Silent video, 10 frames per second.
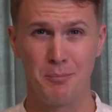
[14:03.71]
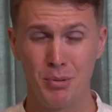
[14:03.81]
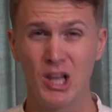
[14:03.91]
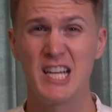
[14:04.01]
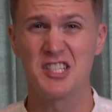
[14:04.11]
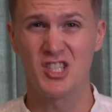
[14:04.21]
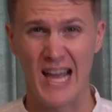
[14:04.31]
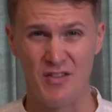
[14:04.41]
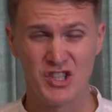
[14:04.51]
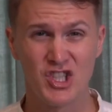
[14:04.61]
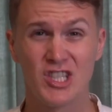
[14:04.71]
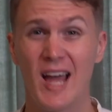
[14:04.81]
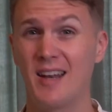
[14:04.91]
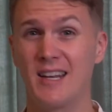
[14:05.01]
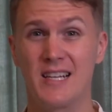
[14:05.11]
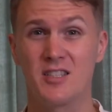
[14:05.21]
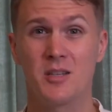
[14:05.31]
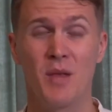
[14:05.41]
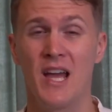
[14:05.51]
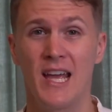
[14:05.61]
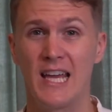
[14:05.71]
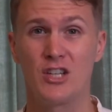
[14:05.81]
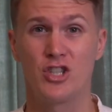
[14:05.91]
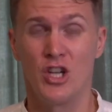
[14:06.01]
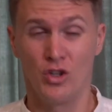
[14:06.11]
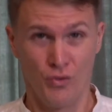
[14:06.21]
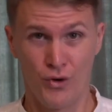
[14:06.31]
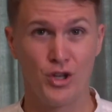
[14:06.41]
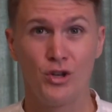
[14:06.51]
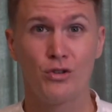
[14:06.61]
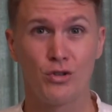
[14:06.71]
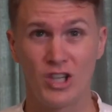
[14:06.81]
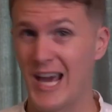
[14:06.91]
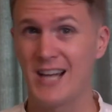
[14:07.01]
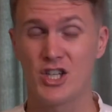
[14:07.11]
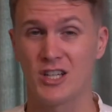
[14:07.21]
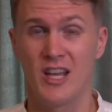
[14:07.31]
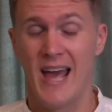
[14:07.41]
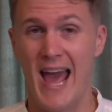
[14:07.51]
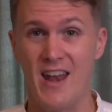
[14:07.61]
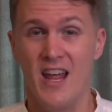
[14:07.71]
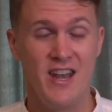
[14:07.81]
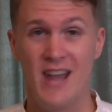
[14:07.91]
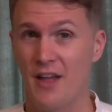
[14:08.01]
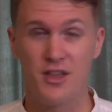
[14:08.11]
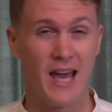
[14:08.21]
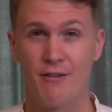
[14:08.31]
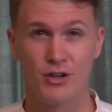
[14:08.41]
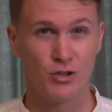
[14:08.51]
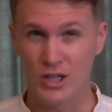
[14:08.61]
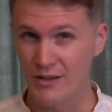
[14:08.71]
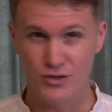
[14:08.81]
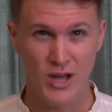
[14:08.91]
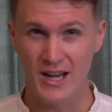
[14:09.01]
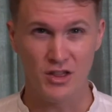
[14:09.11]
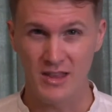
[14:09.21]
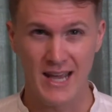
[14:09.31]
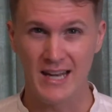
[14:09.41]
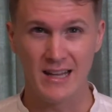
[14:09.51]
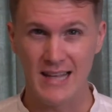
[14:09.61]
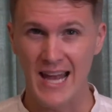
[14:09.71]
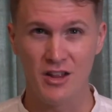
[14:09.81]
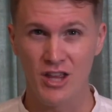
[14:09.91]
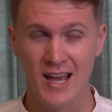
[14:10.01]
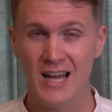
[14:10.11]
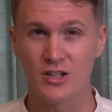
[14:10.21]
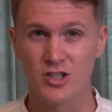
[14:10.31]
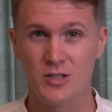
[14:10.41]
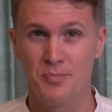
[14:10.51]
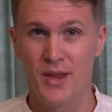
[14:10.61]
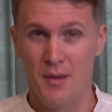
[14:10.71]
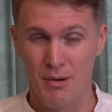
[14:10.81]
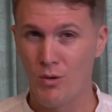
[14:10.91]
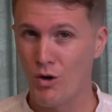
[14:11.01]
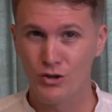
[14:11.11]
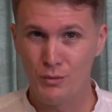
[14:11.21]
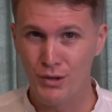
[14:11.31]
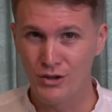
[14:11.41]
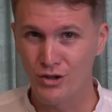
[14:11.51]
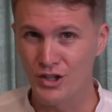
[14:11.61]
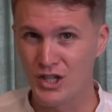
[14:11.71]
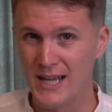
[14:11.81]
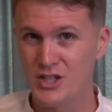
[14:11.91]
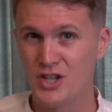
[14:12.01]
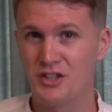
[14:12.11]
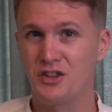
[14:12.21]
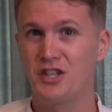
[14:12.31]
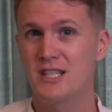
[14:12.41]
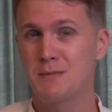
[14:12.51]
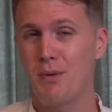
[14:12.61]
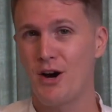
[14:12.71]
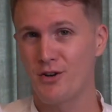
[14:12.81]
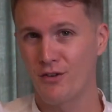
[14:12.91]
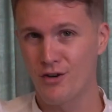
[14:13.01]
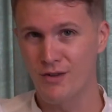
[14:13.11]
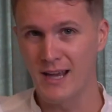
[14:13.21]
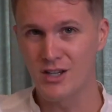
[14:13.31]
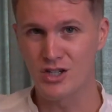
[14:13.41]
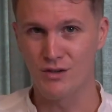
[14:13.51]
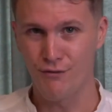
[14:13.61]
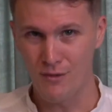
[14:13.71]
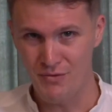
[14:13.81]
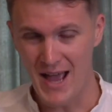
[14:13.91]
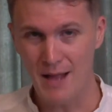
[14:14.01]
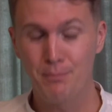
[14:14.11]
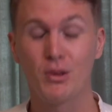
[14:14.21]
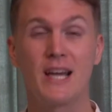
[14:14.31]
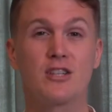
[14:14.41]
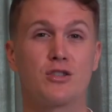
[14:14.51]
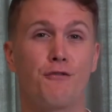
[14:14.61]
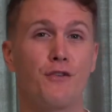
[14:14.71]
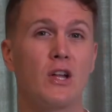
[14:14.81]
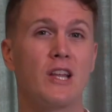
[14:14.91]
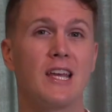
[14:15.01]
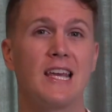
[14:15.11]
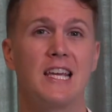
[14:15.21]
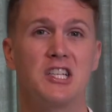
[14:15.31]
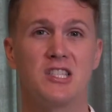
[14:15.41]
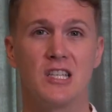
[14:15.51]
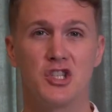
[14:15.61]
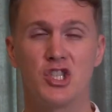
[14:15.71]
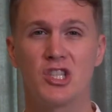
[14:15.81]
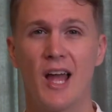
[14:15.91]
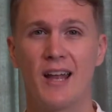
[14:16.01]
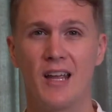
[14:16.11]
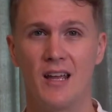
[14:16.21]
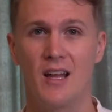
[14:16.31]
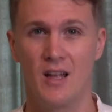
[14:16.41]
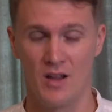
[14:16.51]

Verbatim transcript: bliss and steadiness is for you to catch it and nothing ever to gives you any, anything else. But we want to bring to your attention that this part of creation, from that place of feeling easy, steady,